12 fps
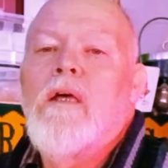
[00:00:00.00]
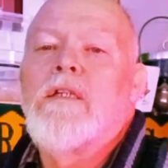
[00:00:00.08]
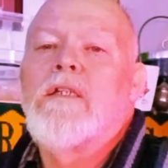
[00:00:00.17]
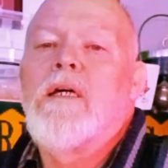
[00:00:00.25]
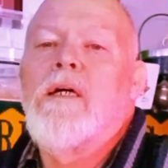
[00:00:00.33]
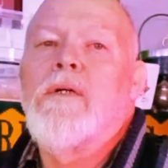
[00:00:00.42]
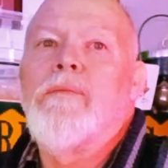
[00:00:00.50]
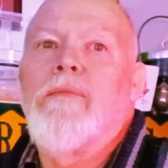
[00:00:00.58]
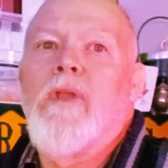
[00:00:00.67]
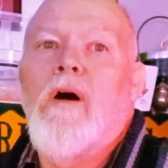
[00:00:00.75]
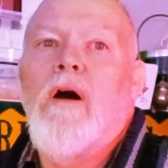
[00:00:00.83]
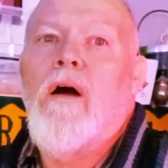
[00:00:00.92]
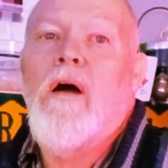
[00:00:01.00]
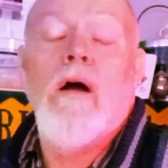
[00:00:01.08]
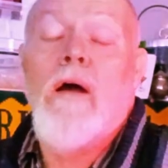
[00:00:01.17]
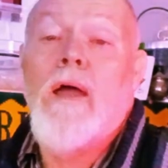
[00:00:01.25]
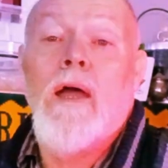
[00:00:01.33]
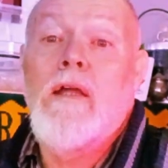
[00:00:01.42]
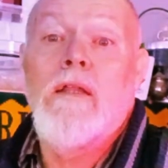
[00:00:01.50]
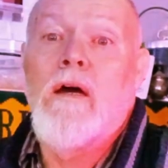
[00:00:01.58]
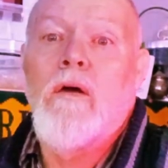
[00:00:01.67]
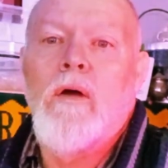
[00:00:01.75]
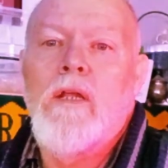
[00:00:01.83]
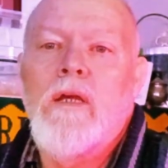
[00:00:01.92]
So I had
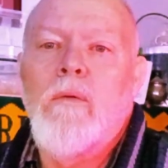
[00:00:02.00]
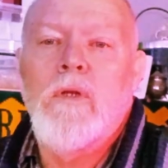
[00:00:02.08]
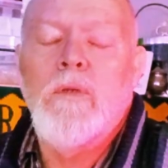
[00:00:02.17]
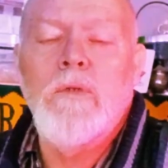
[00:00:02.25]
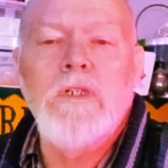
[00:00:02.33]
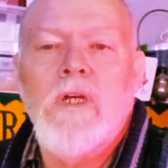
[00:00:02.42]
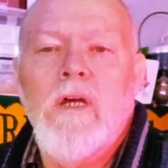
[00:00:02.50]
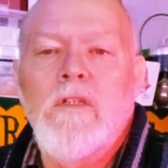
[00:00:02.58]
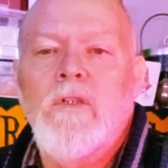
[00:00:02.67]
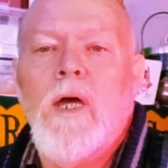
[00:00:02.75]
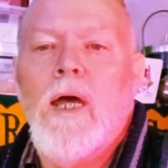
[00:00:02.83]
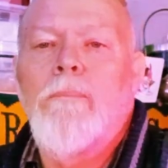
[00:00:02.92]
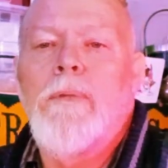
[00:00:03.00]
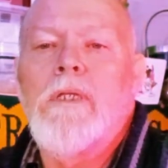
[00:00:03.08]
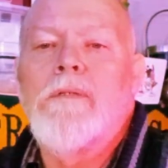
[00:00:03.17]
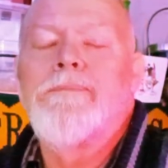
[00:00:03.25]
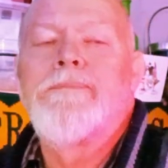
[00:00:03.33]
no idea what was going to happen.